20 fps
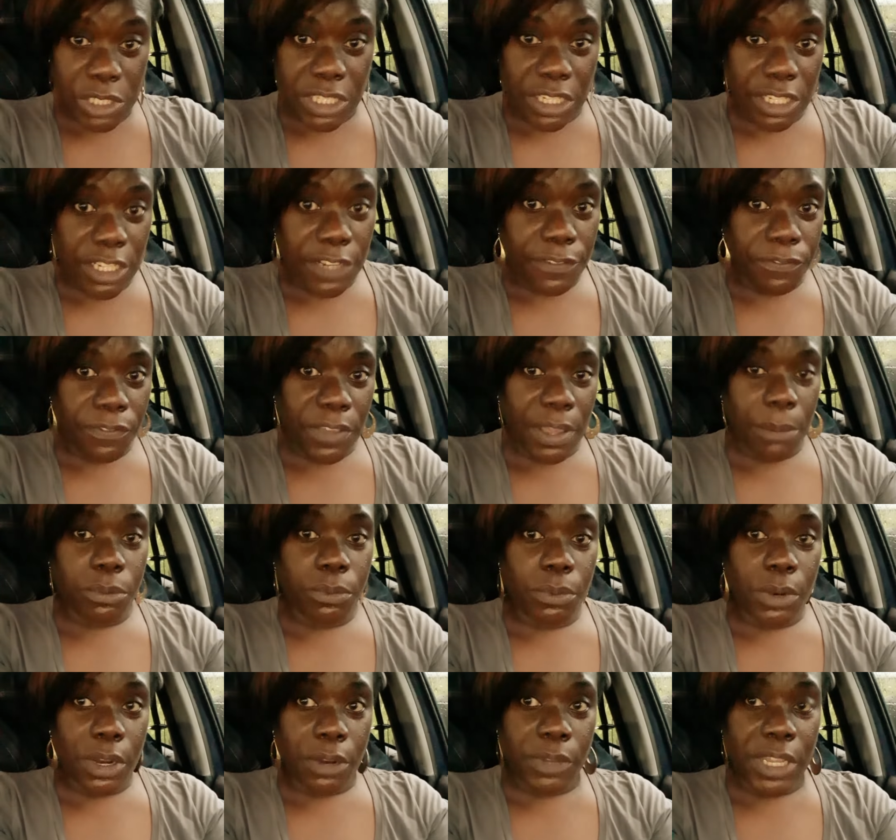done in
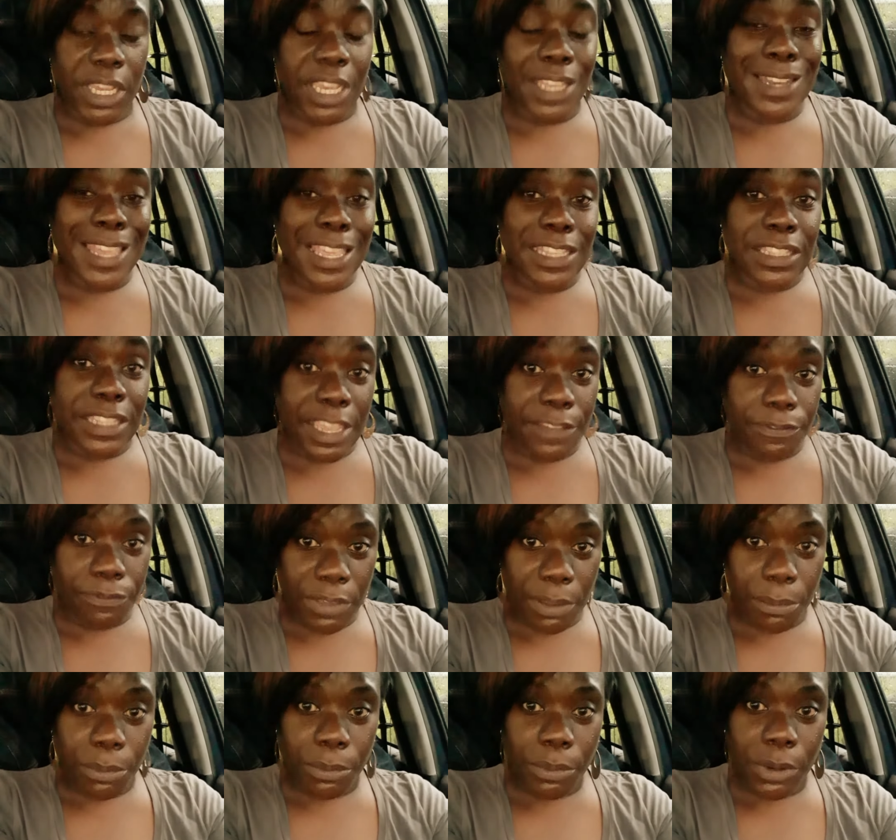February. And at that
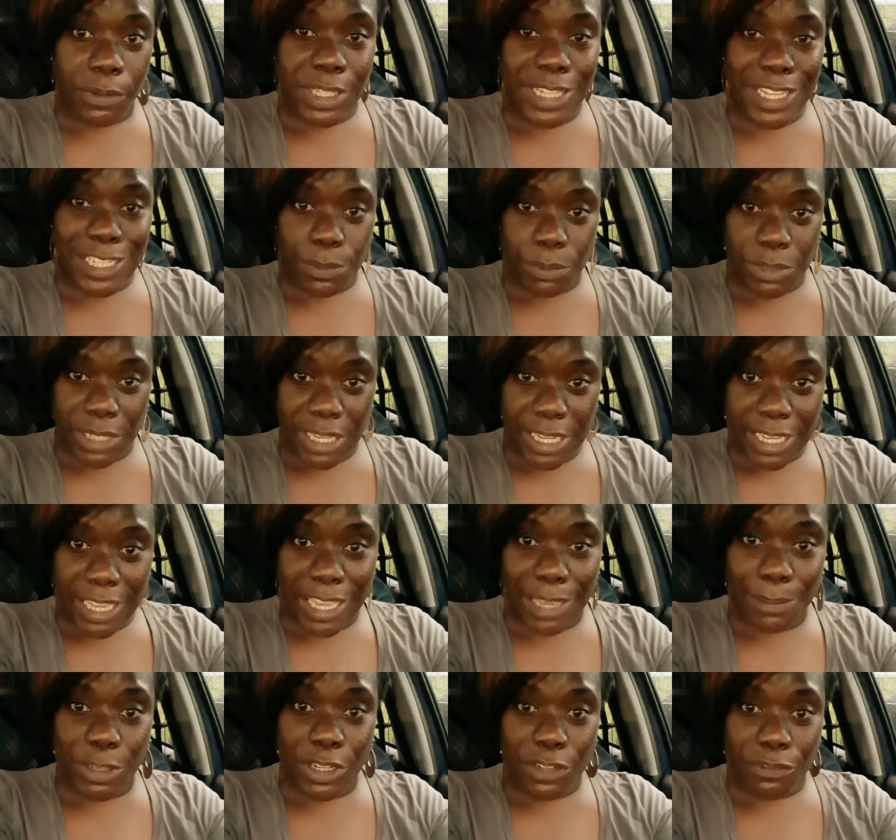February, that's when they
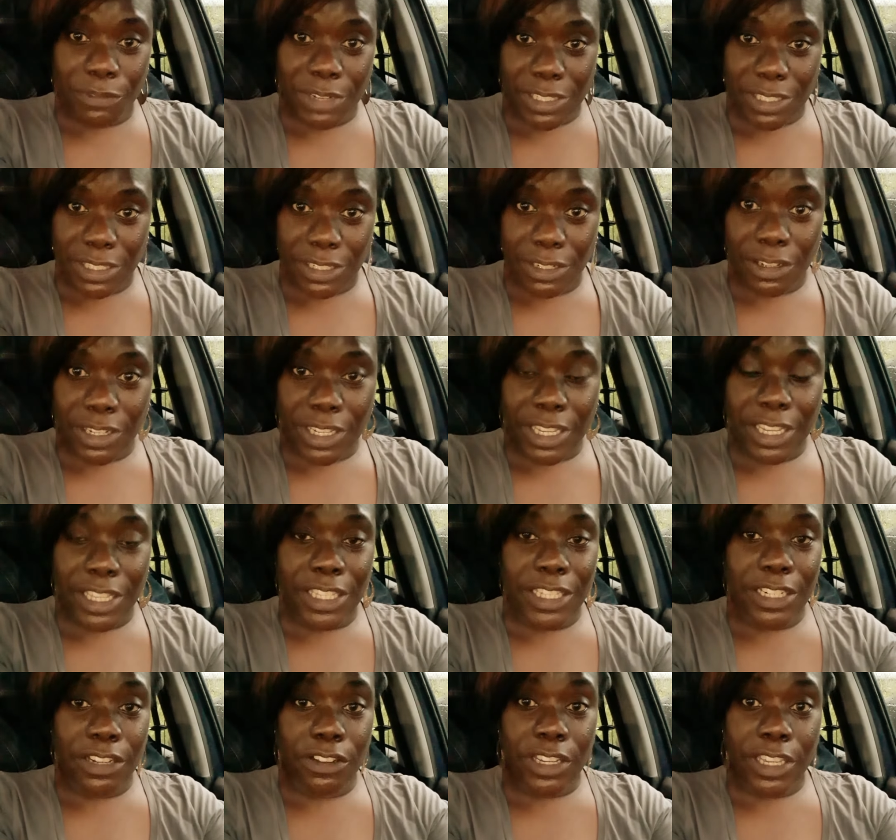came and arrested R.
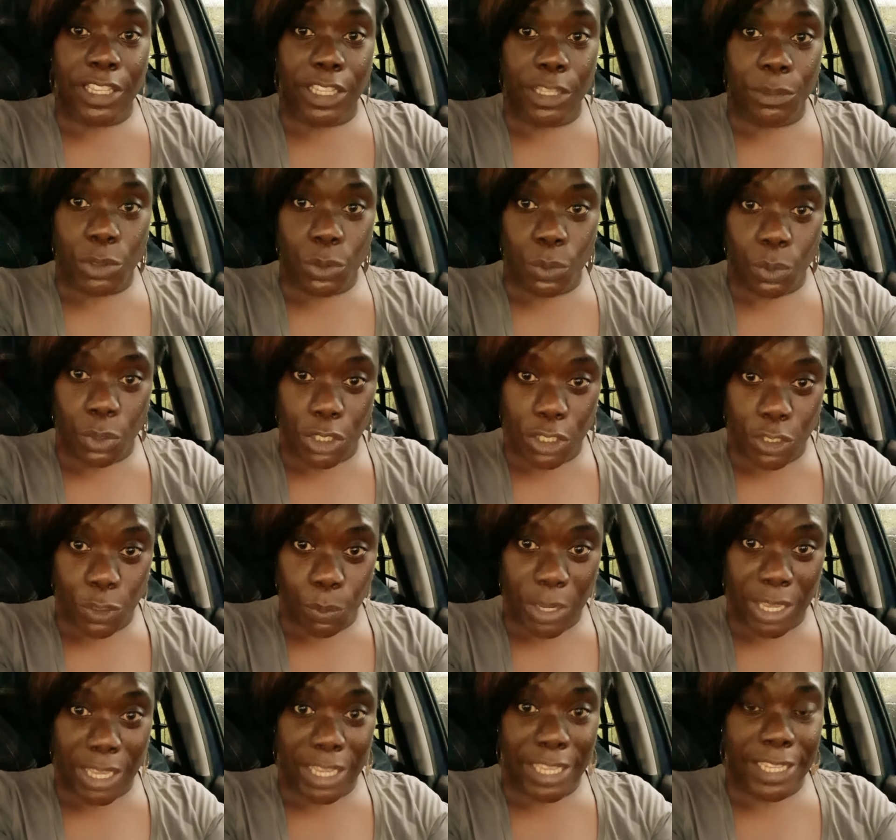Kelly. And R. Kelly was on his
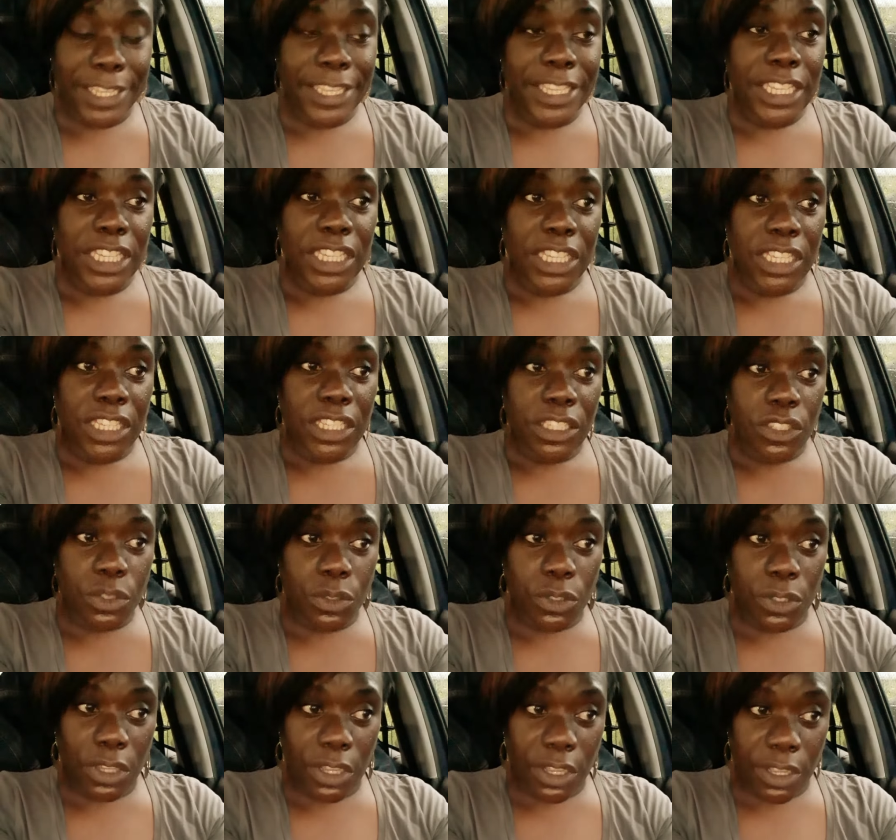way
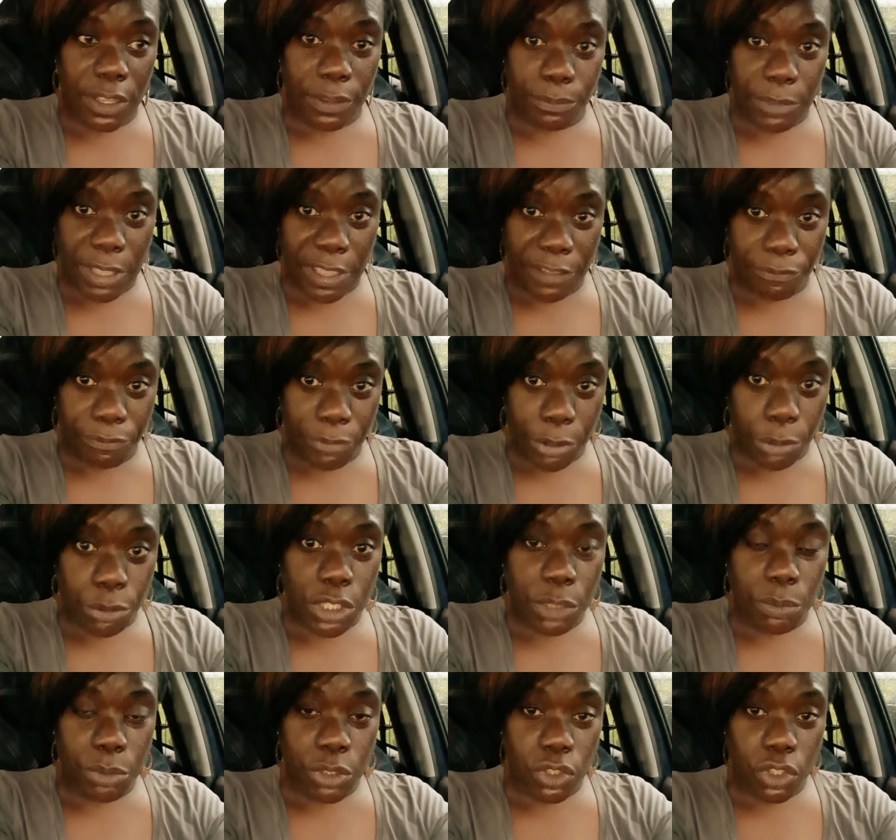to, um, at
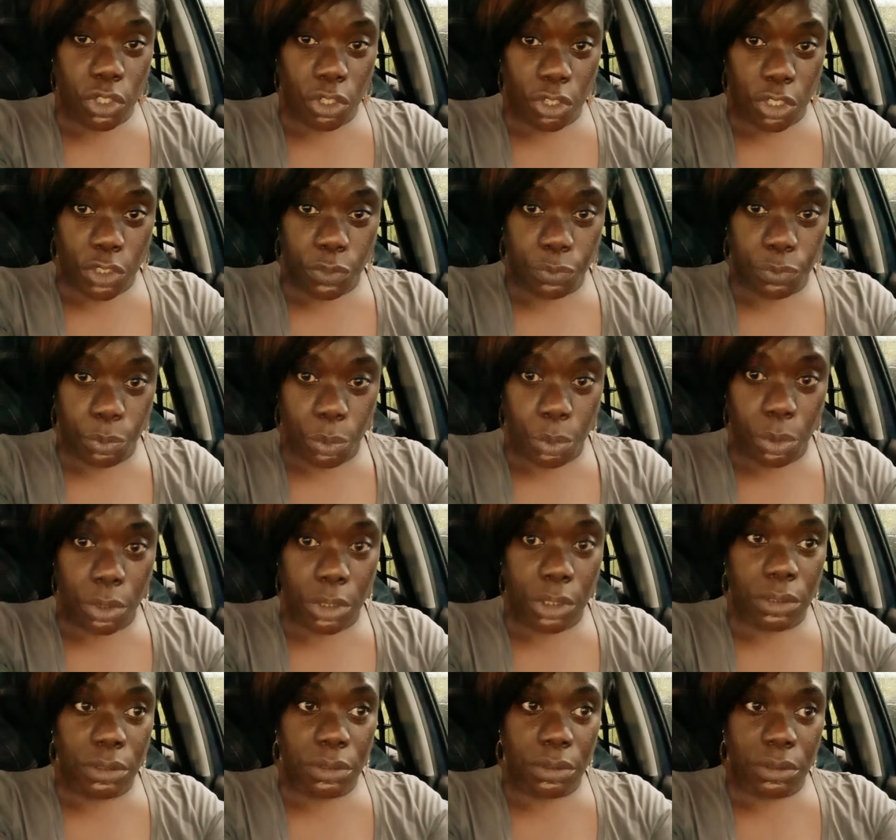first, he was charged
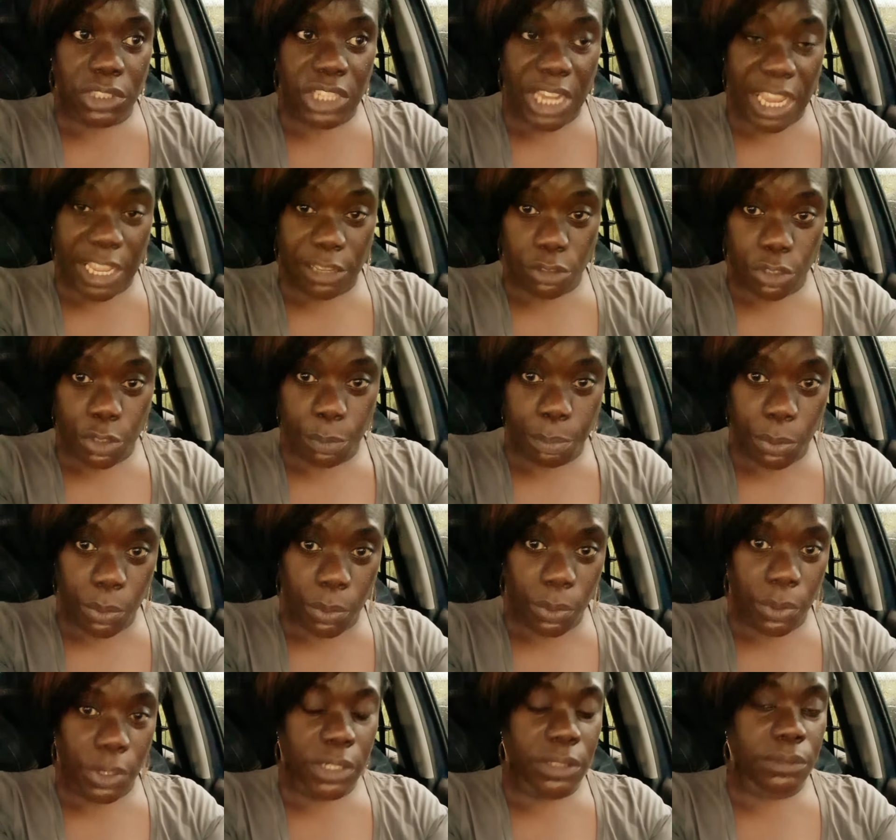for child
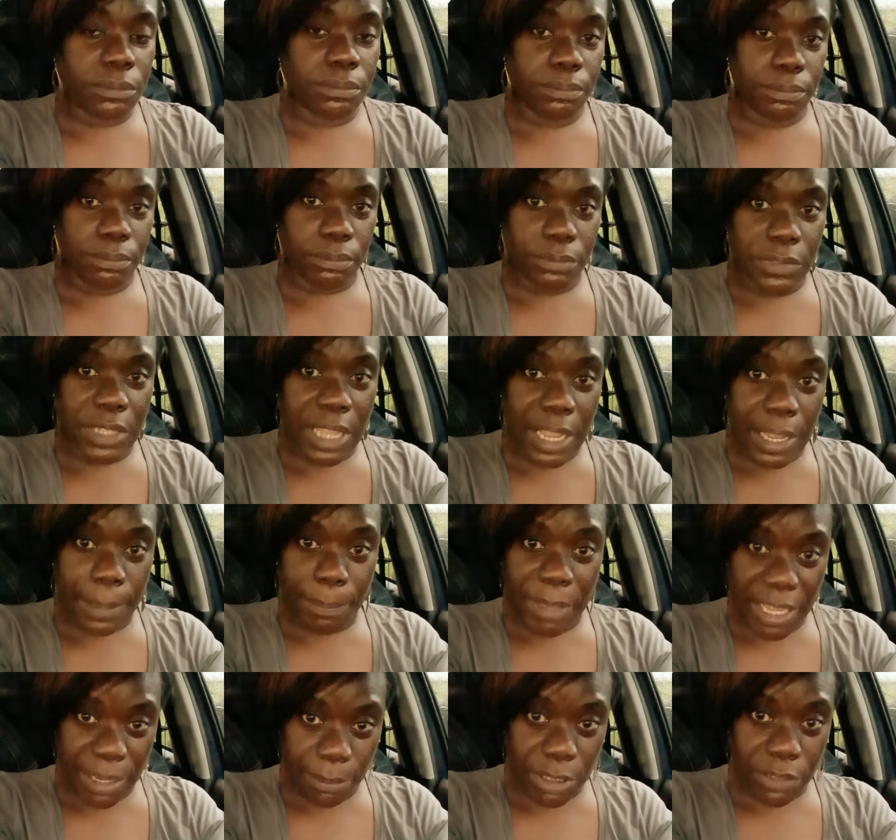support, non
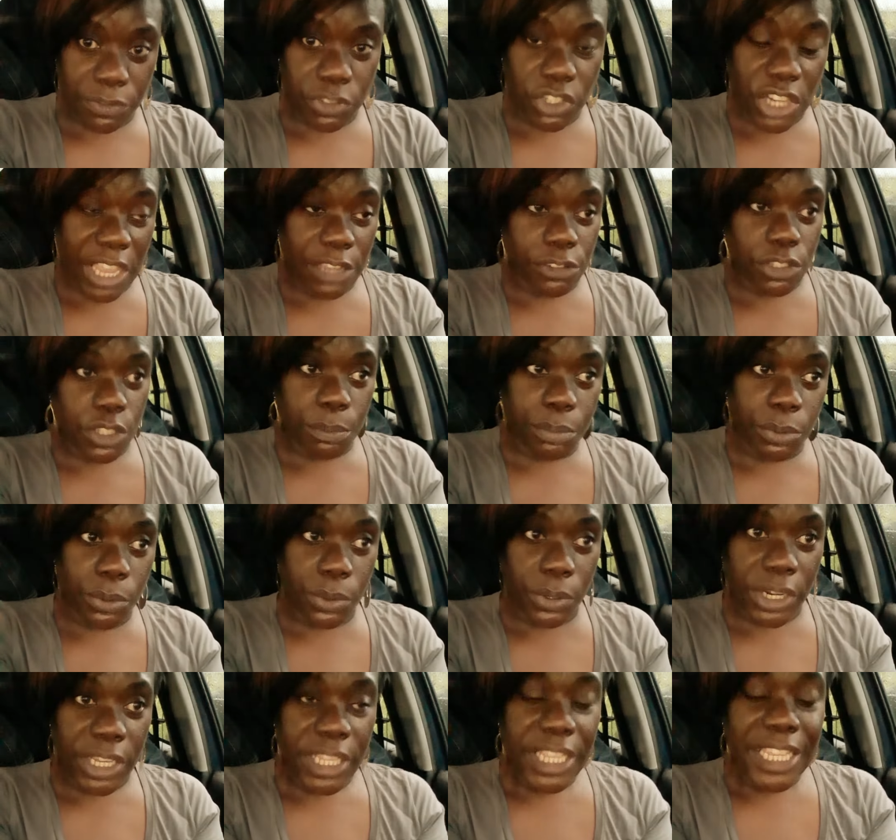payment of child
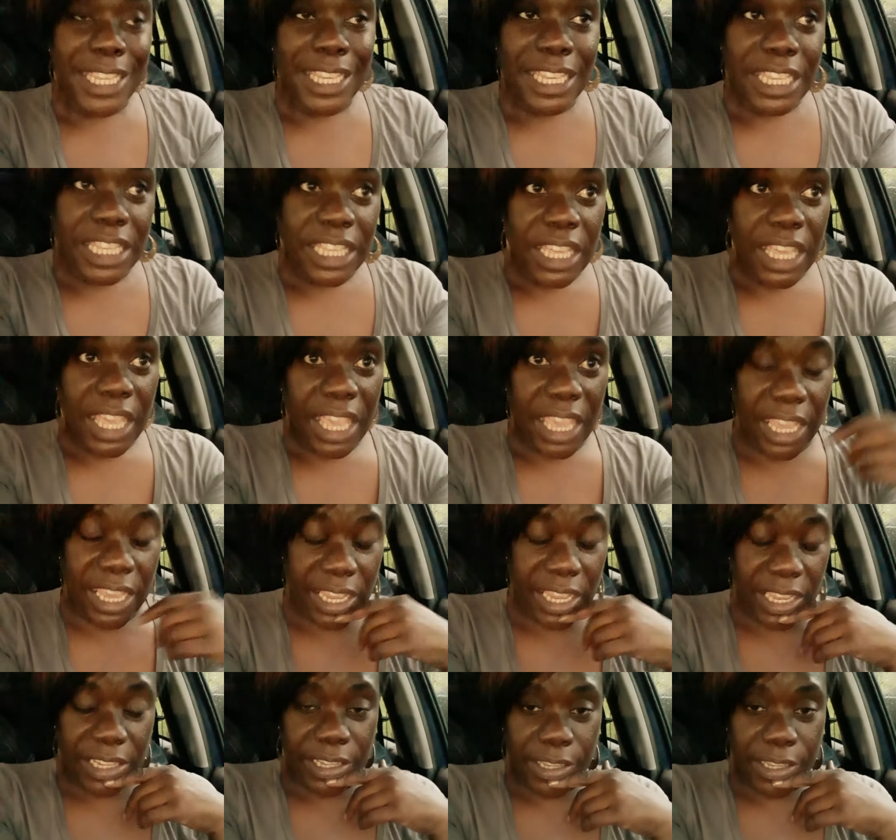support.
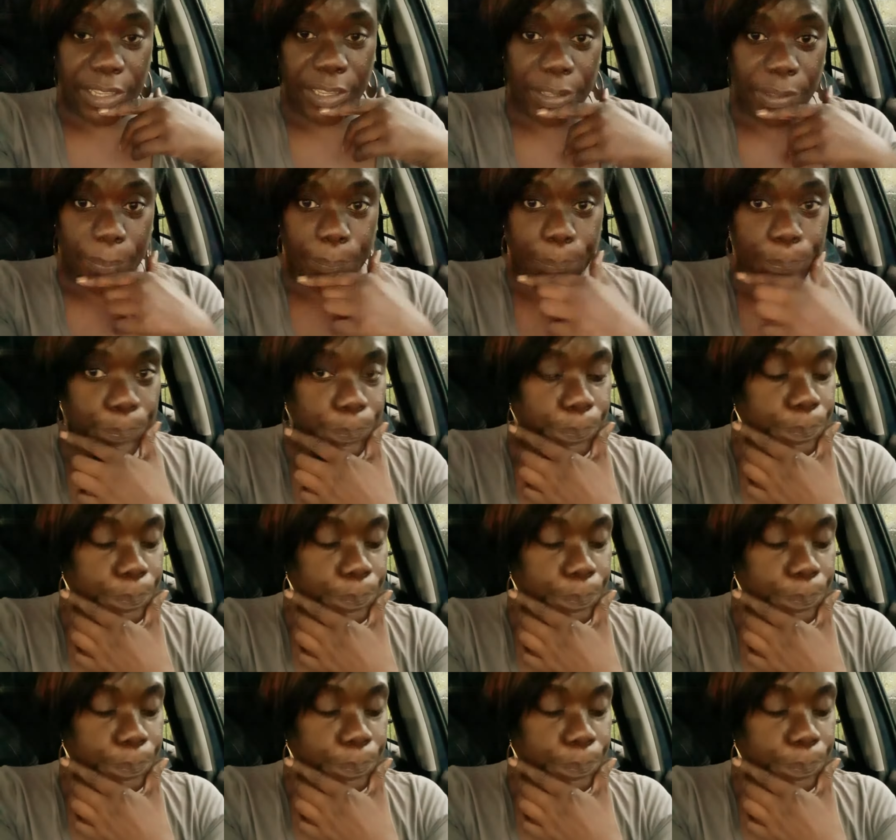And, um,